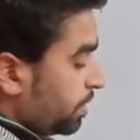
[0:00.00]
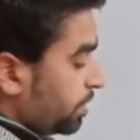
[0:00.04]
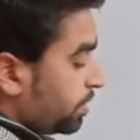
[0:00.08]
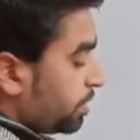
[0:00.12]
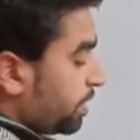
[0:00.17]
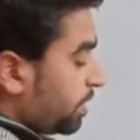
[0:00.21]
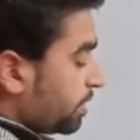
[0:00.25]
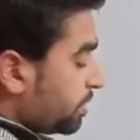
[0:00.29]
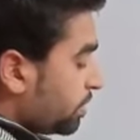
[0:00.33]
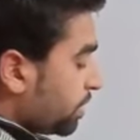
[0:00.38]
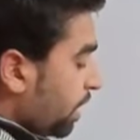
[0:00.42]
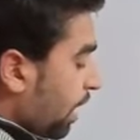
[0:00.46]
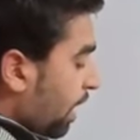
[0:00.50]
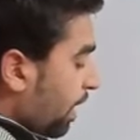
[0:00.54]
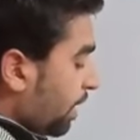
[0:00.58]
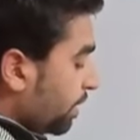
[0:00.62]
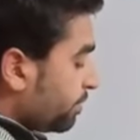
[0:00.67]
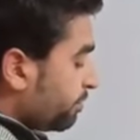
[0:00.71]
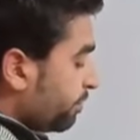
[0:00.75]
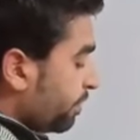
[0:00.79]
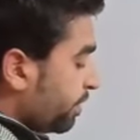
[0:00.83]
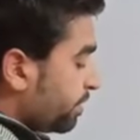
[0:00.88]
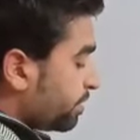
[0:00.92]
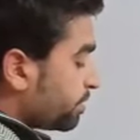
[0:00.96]
the
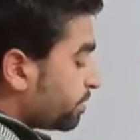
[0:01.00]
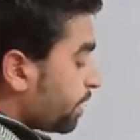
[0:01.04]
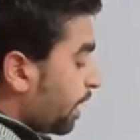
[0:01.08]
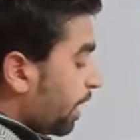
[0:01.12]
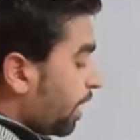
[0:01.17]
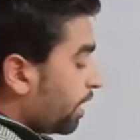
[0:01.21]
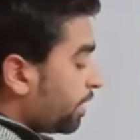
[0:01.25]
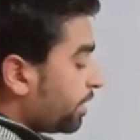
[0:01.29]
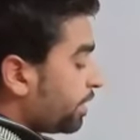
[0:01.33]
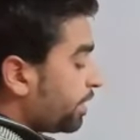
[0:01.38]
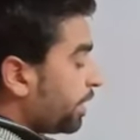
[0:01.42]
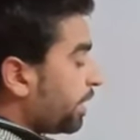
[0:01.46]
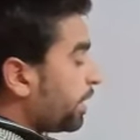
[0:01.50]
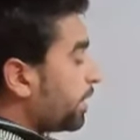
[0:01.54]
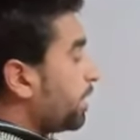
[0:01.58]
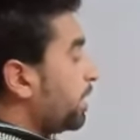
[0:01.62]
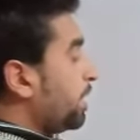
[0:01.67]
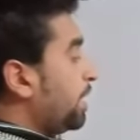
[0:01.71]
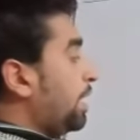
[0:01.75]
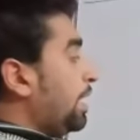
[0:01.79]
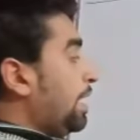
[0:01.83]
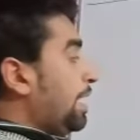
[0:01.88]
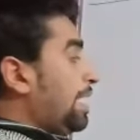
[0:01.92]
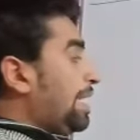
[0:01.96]
charge will
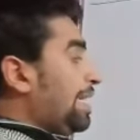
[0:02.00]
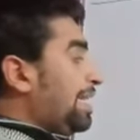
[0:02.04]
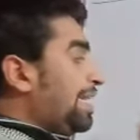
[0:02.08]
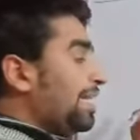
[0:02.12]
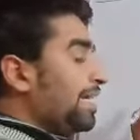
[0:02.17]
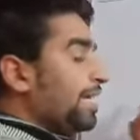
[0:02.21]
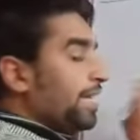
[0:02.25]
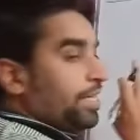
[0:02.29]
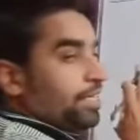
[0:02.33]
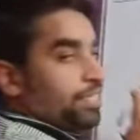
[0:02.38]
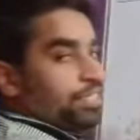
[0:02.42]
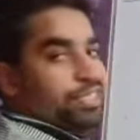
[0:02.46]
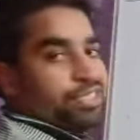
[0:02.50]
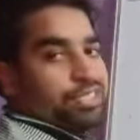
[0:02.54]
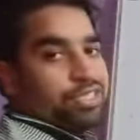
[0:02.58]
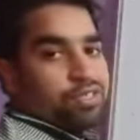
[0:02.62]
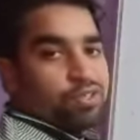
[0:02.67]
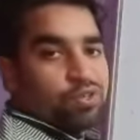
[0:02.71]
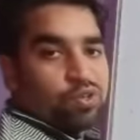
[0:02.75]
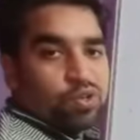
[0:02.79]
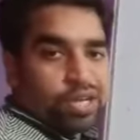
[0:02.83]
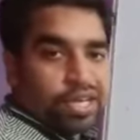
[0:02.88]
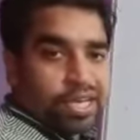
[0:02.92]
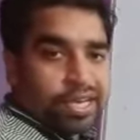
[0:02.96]
starting leakage.
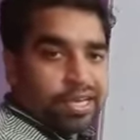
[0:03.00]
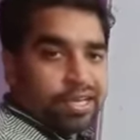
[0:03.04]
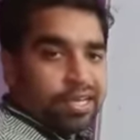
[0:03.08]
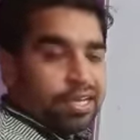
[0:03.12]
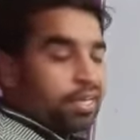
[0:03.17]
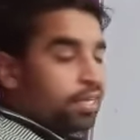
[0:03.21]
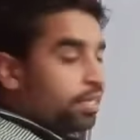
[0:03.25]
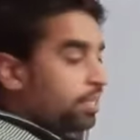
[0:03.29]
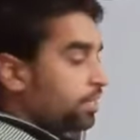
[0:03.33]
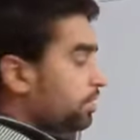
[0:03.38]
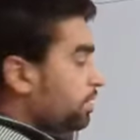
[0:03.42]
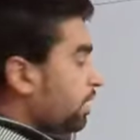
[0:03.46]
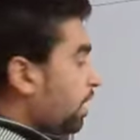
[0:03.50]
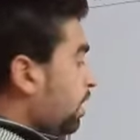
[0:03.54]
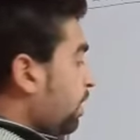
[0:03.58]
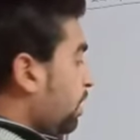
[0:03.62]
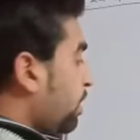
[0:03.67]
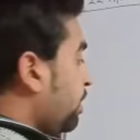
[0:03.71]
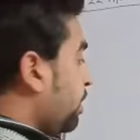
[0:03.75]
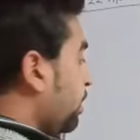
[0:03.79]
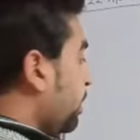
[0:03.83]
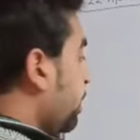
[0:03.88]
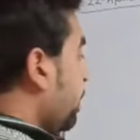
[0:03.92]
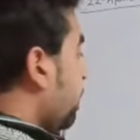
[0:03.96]
Okay,
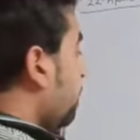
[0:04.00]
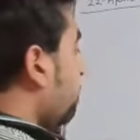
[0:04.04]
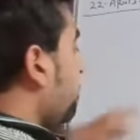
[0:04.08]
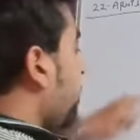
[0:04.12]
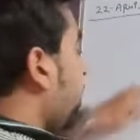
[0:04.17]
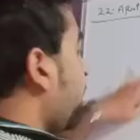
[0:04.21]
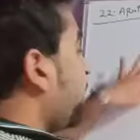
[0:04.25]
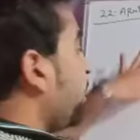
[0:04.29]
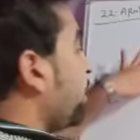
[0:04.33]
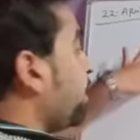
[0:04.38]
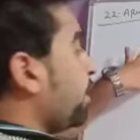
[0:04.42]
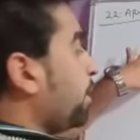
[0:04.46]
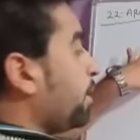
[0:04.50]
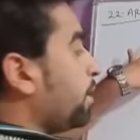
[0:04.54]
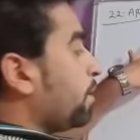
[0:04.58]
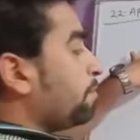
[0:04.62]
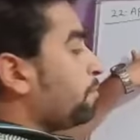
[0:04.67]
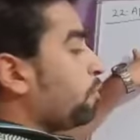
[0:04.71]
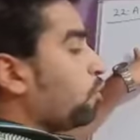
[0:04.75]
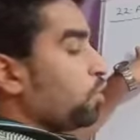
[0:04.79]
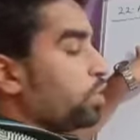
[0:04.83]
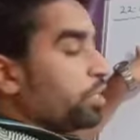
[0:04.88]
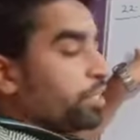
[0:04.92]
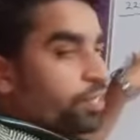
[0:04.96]
the nearby air
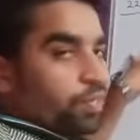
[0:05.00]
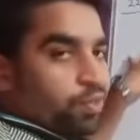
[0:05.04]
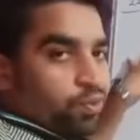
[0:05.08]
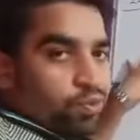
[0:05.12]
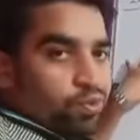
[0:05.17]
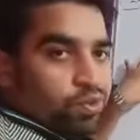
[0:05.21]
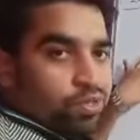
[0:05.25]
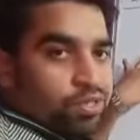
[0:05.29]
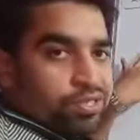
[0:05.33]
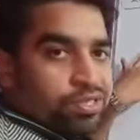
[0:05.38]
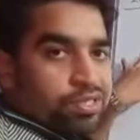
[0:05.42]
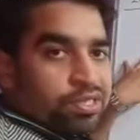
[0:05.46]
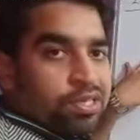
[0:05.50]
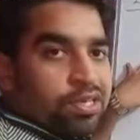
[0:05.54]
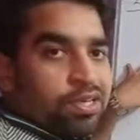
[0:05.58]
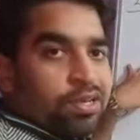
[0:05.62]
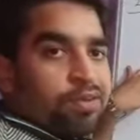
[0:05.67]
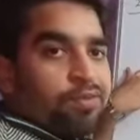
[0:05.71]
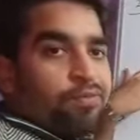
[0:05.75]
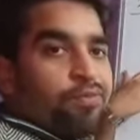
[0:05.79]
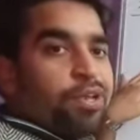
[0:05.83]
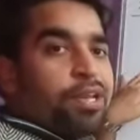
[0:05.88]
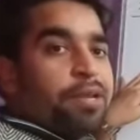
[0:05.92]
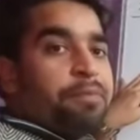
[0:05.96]
molecules
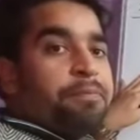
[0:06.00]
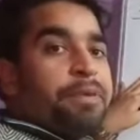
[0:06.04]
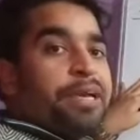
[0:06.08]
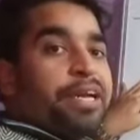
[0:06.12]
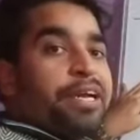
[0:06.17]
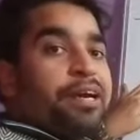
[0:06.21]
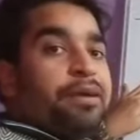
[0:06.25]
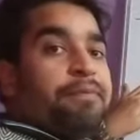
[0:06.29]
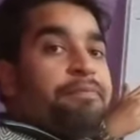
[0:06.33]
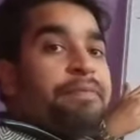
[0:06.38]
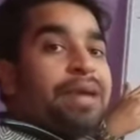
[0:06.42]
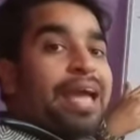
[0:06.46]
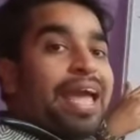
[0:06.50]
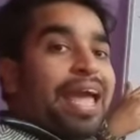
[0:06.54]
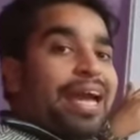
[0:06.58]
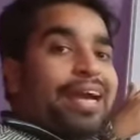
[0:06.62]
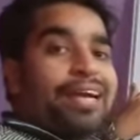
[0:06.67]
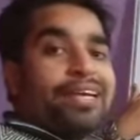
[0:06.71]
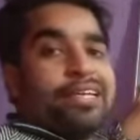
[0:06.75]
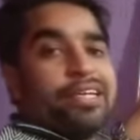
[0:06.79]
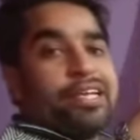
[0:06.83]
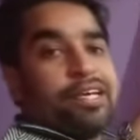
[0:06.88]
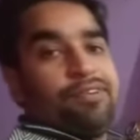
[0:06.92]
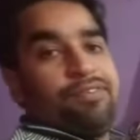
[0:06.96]
will become
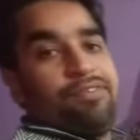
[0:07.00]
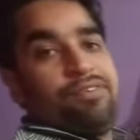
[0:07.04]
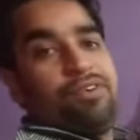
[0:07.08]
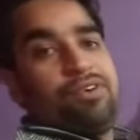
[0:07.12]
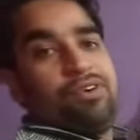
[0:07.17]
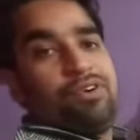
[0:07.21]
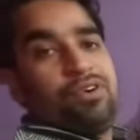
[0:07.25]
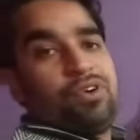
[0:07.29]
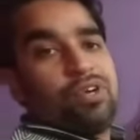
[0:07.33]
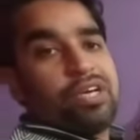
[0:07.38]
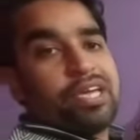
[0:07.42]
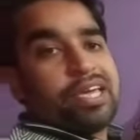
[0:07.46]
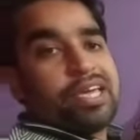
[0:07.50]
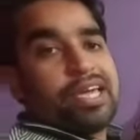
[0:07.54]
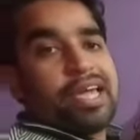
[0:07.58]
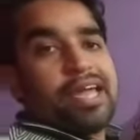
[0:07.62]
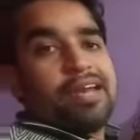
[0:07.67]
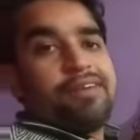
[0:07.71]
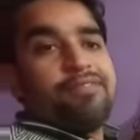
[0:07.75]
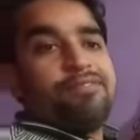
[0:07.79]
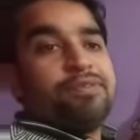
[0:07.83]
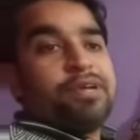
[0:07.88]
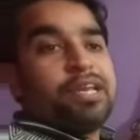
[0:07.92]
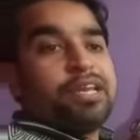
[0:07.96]
active, okay,
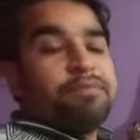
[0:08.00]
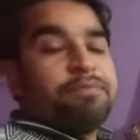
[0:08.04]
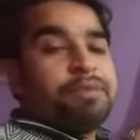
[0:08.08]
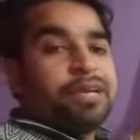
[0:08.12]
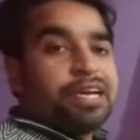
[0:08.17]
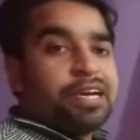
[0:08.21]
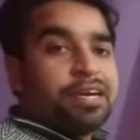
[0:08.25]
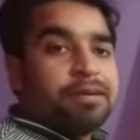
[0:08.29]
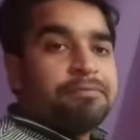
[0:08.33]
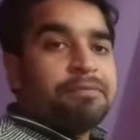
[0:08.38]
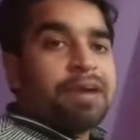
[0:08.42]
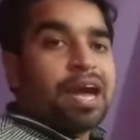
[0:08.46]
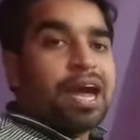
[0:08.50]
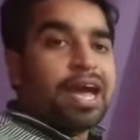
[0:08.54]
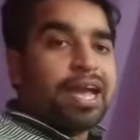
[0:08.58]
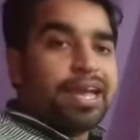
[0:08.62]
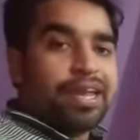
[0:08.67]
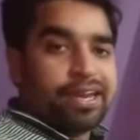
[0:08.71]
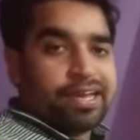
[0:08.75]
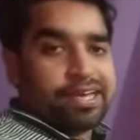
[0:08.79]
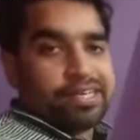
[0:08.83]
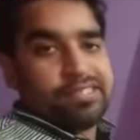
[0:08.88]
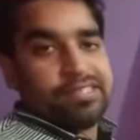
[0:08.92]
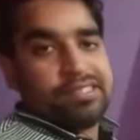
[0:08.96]
and will become
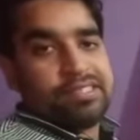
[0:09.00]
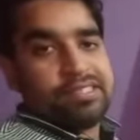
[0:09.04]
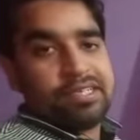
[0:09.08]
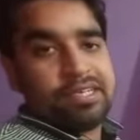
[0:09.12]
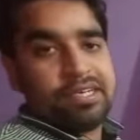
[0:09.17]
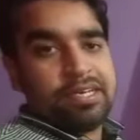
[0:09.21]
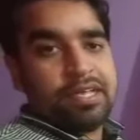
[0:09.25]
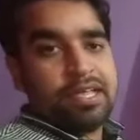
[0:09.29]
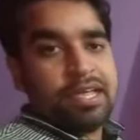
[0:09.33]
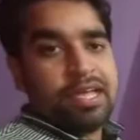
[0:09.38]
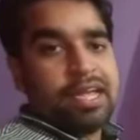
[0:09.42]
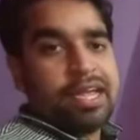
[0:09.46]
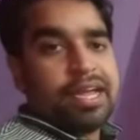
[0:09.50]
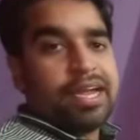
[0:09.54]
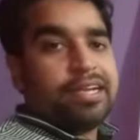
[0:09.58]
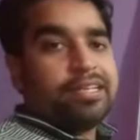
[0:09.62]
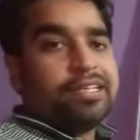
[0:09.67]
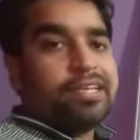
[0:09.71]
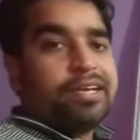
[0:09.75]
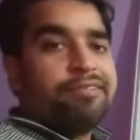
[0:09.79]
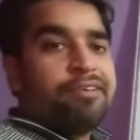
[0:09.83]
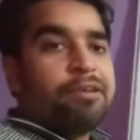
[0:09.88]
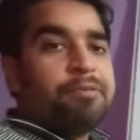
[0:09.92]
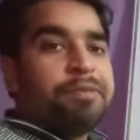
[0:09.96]
ionized, and
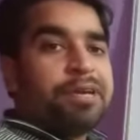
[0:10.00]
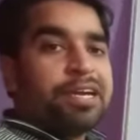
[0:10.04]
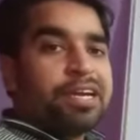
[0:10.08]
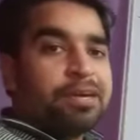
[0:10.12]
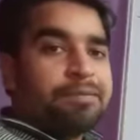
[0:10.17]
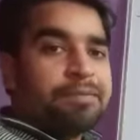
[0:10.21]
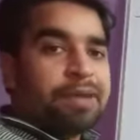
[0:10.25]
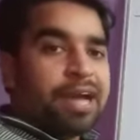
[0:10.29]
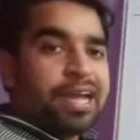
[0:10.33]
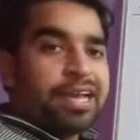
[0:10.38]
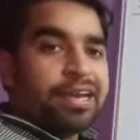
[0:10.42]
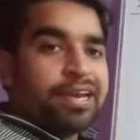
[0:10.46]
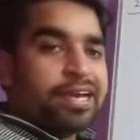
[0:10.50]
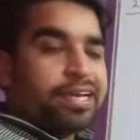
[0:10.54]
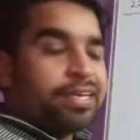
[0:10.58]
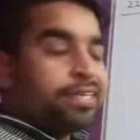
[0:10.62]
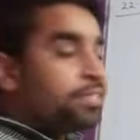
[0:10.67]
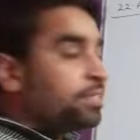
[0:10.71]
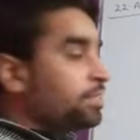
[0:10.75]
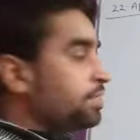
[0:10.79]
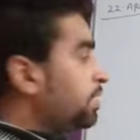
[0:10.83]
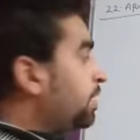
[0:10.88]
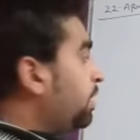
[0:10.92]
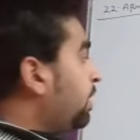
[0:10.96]
they will become
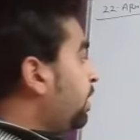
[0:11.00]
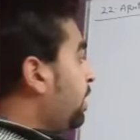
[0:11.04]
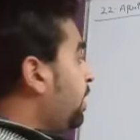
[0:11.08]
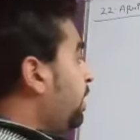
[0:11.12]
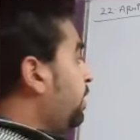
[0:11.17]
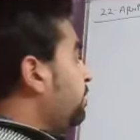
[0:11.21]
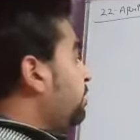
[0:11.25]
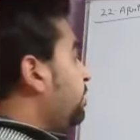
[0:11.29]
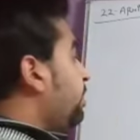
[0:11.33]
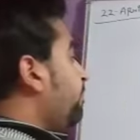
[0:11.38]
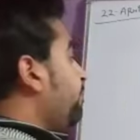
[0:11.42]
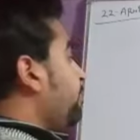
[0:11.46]
ionized, and they